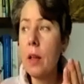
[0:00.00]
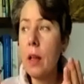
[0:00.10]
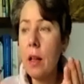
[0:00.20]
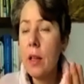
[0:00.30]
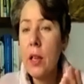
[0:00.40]

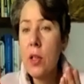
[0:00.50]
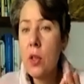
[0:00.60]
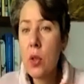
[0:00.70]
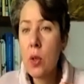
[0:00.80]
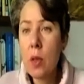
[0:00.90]
I'll get
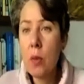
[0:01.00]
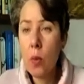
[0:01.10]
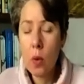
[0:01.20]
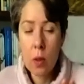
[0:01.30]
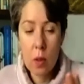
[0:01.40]
into
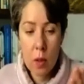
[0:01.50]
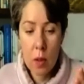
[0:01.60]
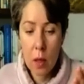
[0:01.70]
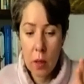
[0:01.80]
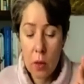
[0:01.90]

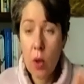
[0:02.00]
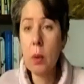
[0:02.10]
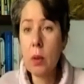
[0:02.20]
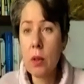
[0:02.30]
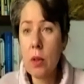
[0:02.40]
someone's
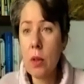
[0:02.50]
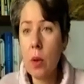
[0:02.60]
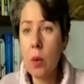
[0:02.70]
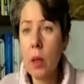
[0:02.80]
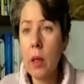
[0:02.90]
troubles,
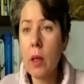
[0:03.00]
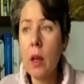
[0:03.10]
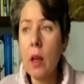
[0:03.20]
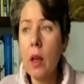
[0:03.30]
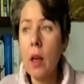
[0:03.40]
like
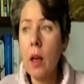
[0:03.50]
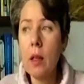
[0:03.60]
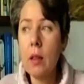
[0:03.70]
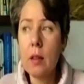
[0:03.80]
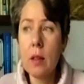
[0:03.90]

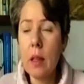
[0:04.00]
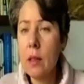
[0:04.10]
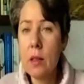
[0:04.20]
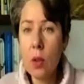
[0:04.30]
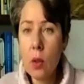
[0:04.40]
and
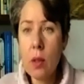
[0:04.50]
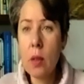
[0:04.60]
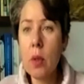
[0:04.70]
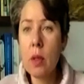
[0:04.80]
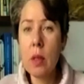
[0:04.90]
it's
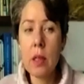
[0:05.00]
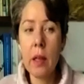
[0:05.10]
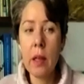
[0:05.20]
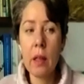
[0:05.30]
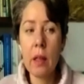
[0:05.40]
something that
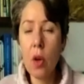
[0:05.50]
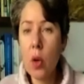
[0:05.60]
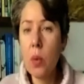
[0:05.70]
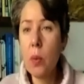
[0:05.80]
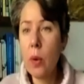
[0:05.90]
I can
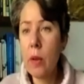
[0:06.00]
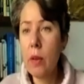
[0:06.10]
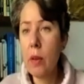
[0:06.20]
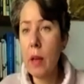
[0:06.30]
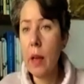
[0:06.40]
cope
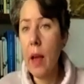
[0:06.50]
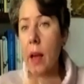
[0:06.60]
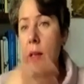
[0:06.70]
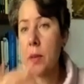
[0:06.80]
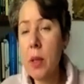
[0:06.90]
with
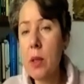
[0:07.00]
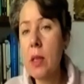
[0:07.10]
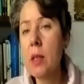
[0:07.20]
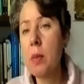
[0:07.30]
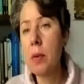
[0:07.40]
edit,
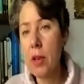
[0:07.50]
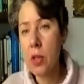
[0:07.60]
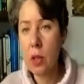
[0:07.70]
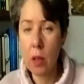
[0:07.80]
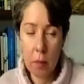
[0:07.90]
because as a
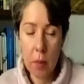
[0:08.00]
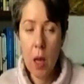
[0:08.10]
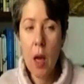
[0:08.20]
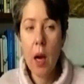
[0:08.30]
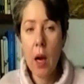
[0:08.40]

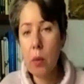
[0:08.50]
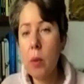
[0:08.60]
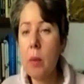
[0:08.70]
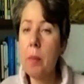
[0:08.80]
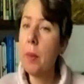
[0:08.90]
professional, I
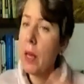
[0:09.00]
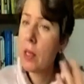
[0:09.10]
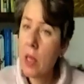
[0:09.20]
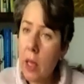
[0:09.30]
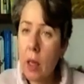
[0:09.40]
would
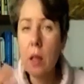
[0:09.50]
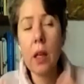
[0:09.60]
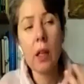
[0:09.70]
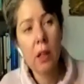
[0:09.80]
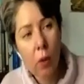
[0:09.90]
get in,
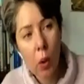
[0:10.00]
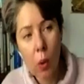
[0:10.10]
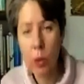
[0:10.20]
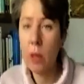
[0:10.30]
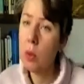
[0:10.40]
I'd get
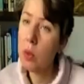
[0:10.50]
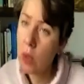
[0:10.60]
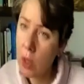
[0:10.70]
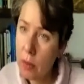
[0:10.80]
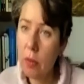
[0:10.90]
involved, I'd
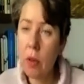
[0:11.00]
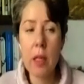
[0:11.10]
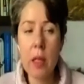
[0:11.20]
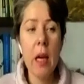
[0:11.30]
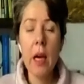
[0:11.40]
want to give
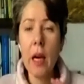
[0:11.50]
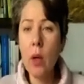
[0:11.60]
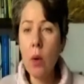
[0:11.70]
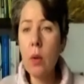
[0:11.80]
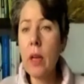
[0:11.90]
advice
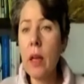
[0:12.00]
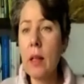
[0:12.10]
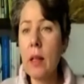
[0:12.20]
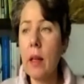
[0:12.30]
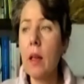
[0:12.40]
and all of
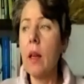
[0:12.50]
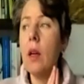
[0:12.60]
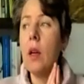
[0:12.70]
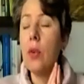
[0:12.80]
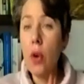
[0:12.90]
that. Like,
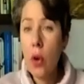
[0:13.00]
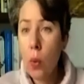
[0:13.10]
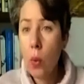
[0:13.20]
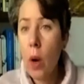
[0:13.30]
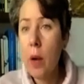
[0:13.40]

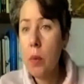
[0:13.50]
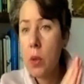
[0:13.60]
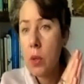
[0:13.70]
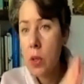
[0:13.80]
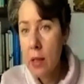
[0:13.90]
no, I
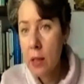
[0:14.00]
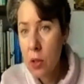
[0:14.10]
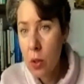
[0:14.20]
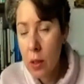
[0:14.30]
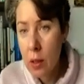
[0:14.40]
wasn't
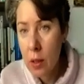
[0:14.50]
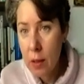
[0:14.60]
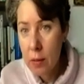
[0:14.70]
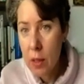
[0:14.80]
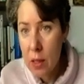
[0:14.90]
asked to
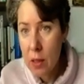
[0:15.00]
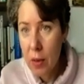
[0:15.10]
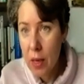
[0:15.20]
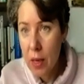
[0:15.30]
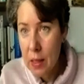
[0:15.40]
give this
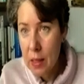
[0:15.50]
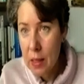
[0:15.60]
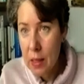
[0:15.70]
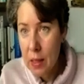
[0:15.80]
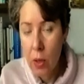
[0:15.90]
advice
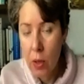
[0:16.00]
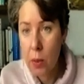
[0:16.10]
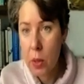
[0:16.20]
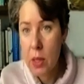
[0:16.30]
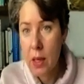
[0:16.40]
at this
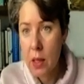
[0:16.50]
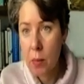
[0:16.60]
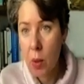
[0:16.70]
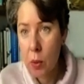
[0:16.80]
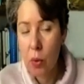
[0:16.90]
very precise
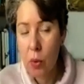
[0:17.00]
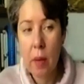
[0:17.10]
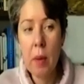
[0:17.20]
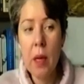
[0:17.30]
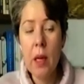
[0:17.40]
moment of
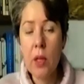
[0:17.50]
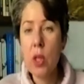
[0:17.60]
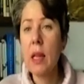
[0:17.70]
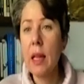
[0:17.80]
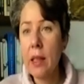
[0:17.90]
time.
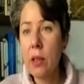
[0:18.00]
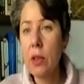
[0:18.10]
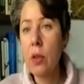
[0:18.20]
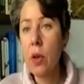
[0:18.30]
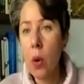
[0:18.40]
Just let
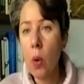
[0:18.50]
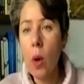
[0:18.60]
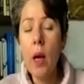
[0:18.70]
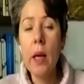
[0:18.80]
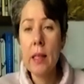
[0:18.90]
it
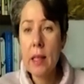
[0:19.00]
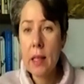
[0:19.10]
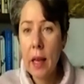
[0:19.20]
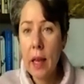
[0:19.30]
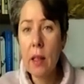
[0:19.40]
go.
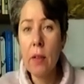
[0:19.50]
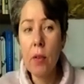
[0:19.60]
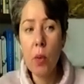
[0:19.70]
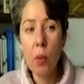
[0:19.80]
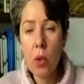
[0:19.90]
Instead, if
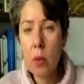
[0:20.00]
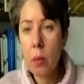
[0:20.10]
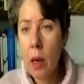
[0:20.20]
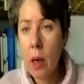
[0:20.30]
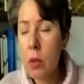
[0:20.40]
you want to
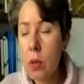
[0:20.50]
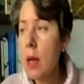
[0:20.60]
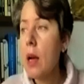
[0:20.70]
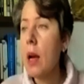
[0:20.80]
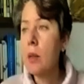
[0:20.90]
browse
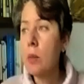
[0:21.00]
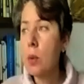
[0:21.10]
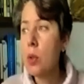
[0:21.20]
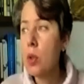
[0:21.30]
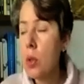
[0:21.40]
and
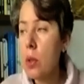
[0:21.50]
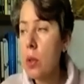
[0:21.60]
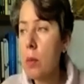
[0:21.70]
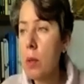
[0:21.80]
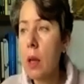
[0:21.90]
want to do
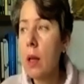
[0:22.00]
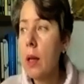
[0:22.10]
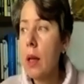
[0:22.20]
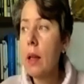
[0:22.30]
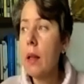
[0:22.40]
something,
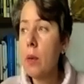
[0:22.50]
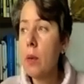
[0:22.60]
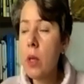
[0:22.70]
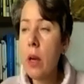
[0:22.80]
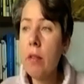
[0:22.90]
like
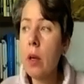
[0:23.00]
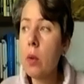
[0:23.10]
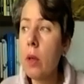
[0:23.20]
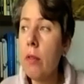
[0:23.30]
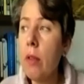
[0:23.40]
what I
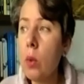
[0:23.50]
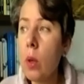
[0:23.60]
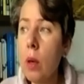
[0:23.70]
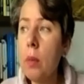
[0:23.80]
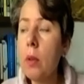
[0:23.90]
found a
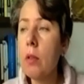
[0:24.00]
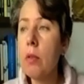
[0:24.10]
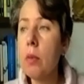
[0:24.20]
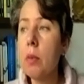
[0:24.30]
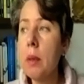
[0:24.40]
couple
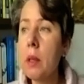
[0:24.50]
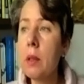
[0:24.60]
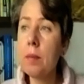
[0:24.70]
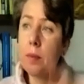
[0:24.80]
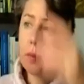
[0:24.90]
of
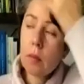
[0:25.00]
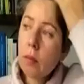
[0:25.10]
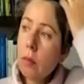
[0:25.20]
women